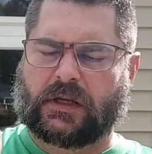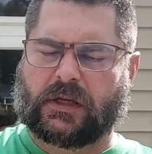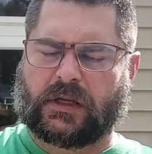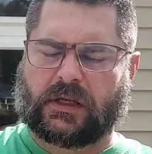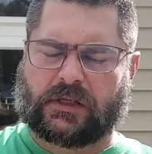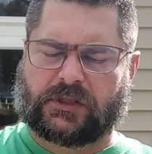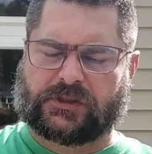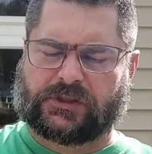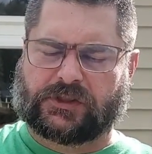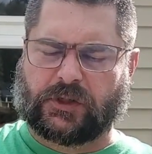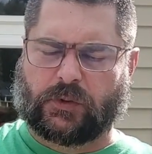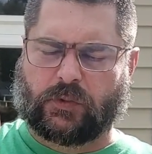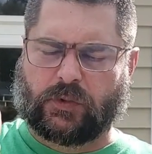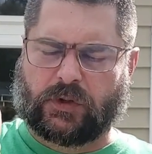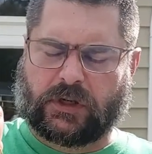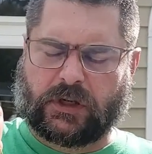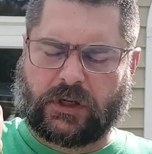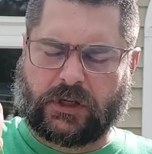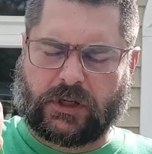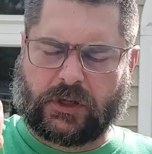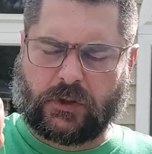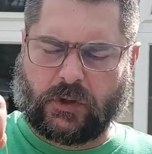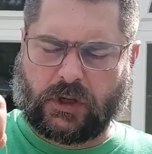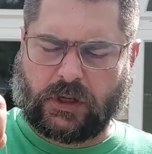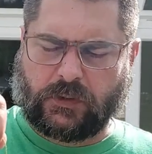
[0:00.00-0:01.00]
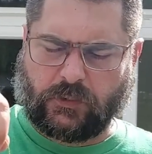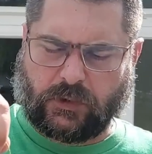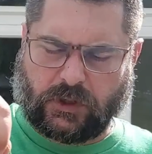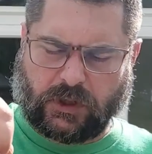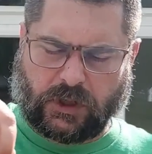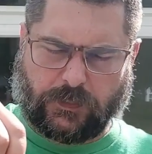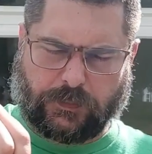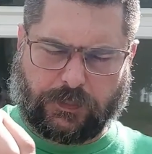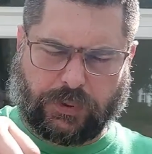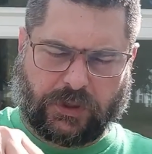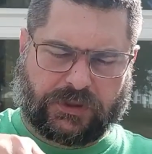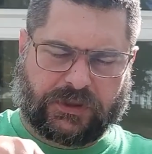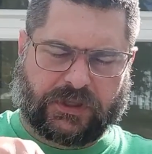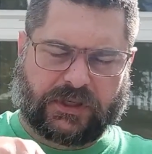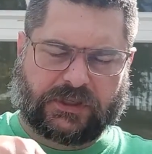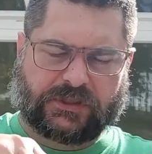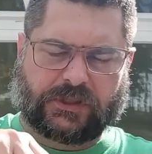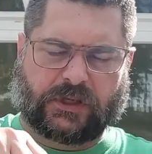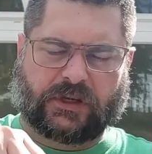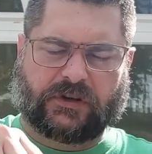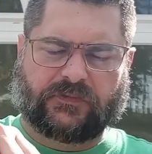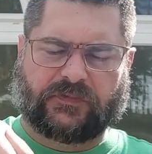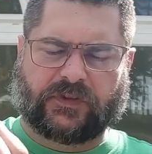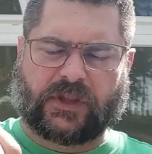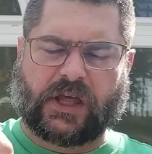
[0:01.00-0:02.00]
So we're going to go ahead and we're going to put these on
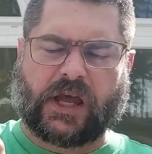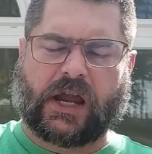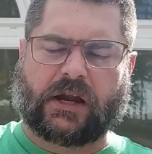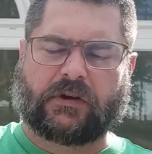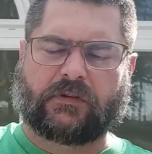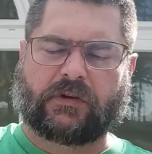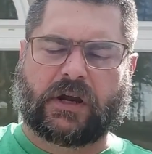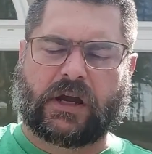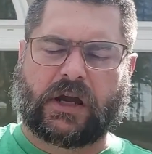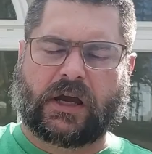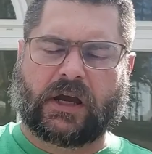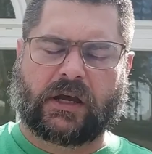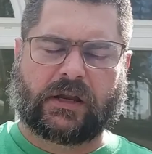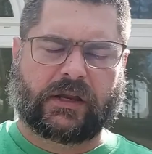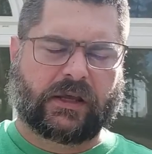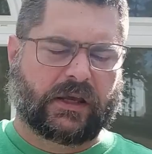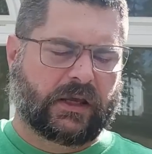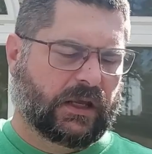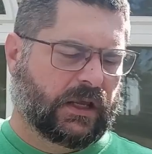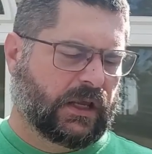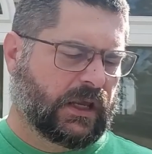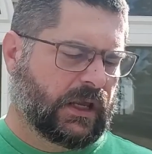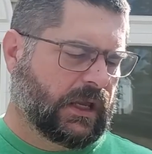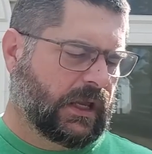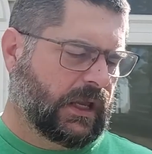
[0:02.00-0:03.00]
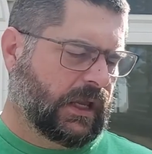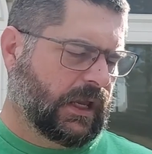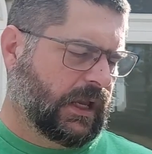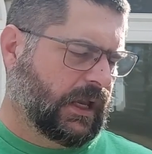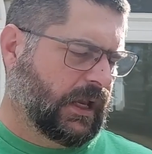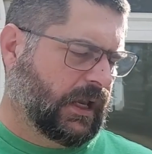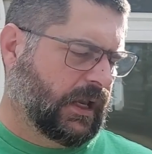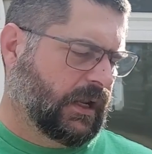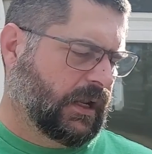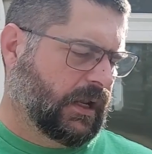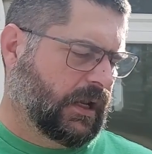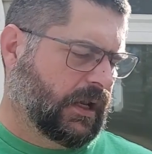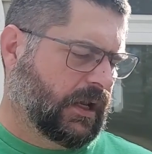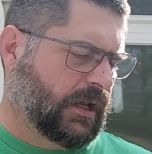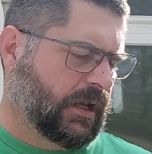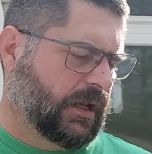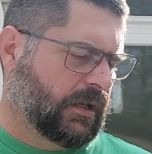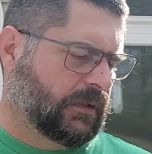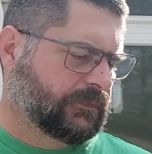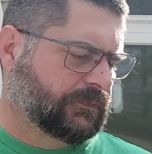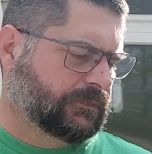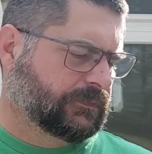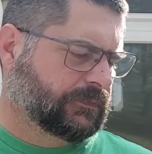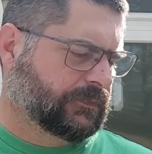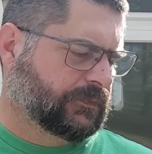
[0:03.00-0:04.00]
a fly rod, and
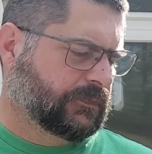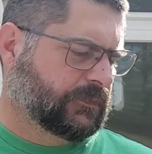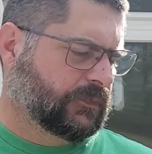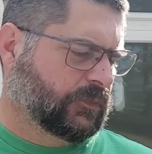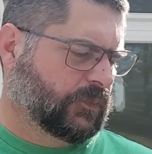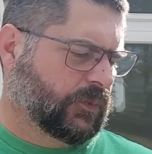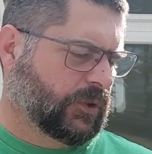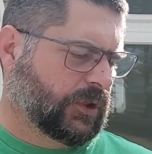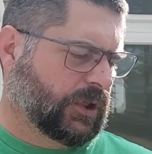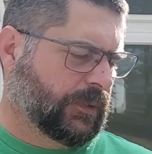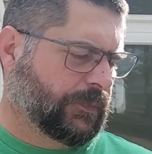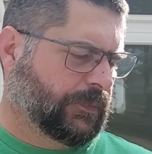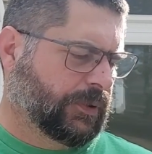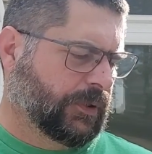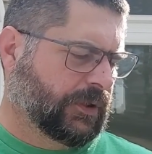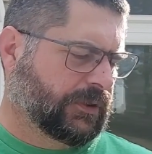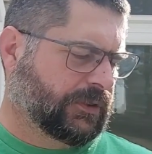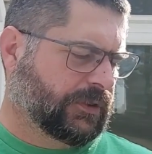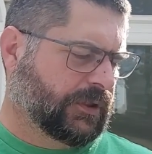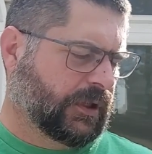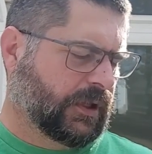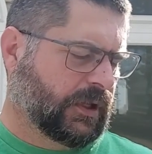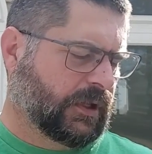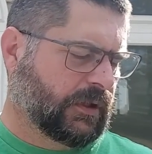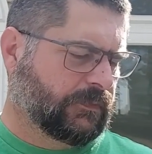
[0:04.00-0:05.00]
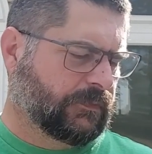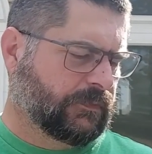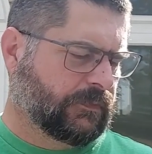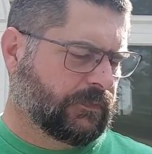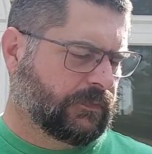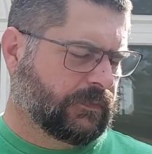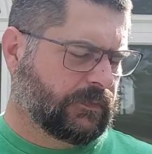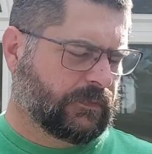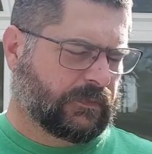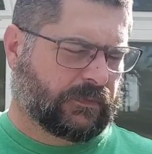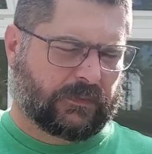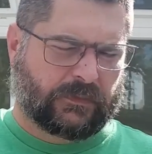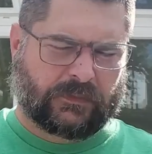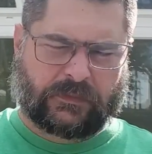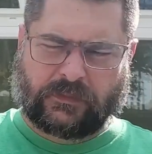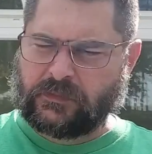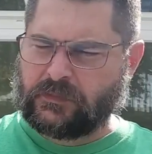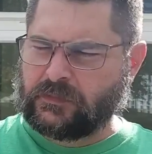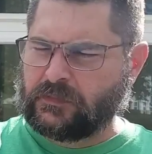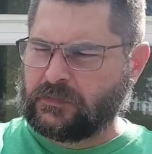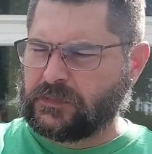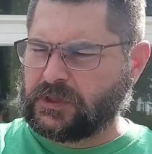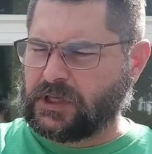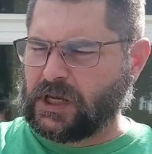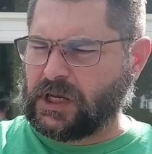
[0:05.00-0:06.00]
we're going to put the
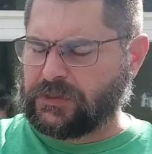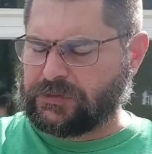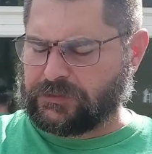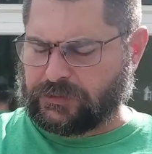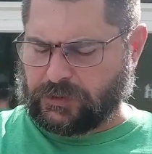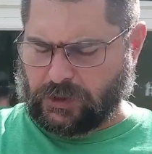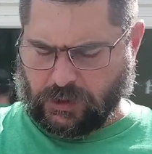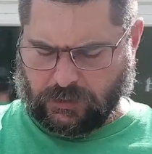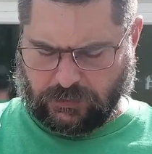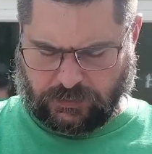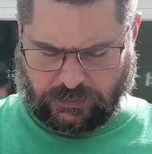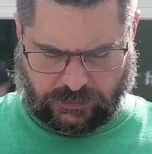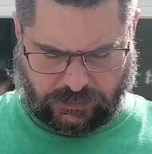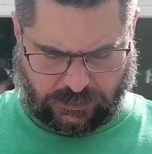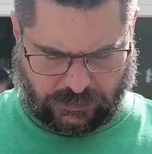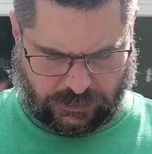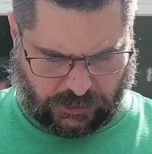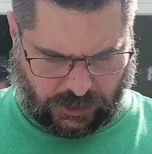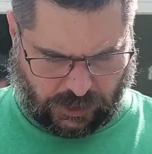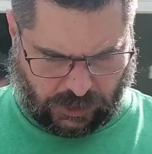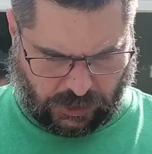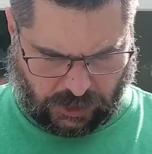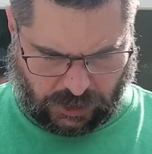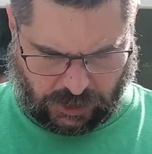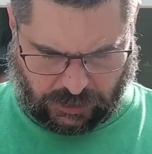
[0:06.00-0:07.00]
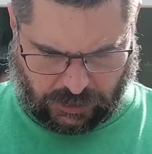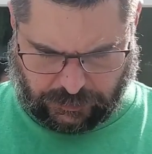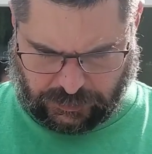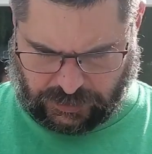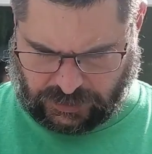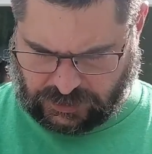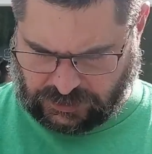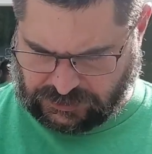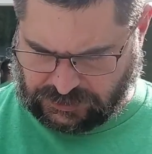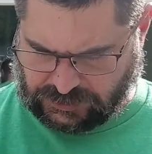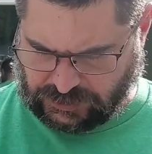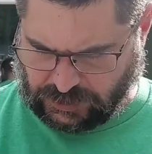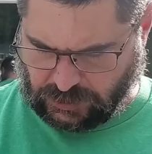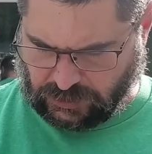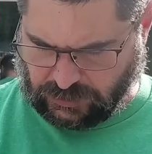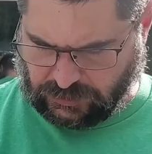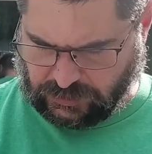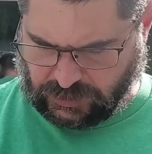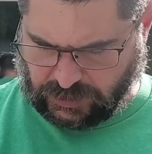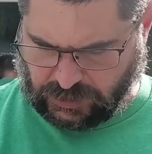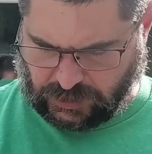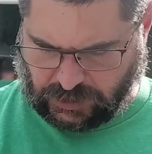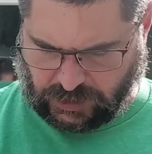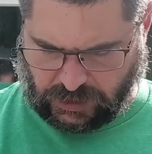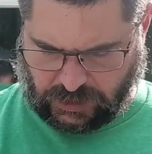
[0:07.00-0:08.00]
Cutthroat on because they're
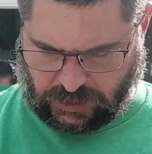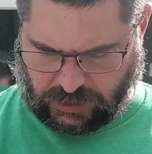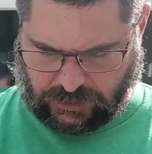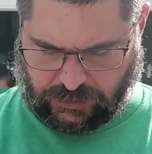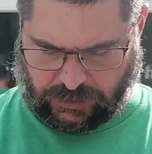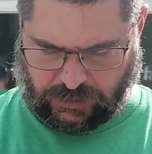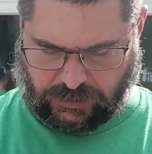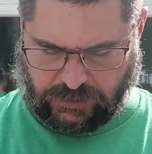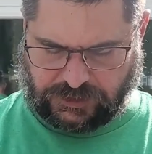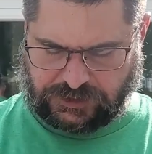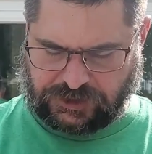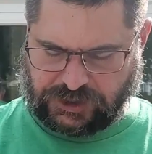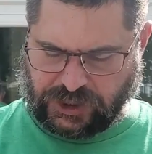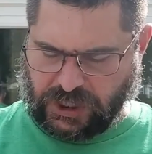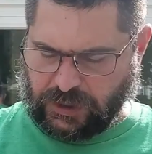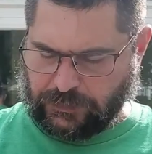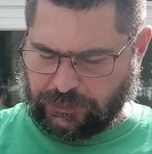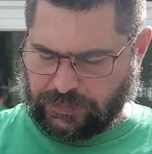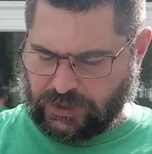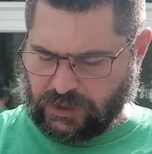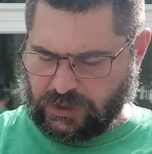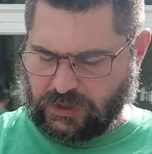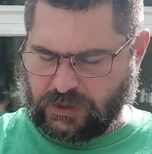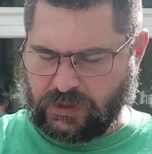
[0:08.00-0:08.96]
the champion.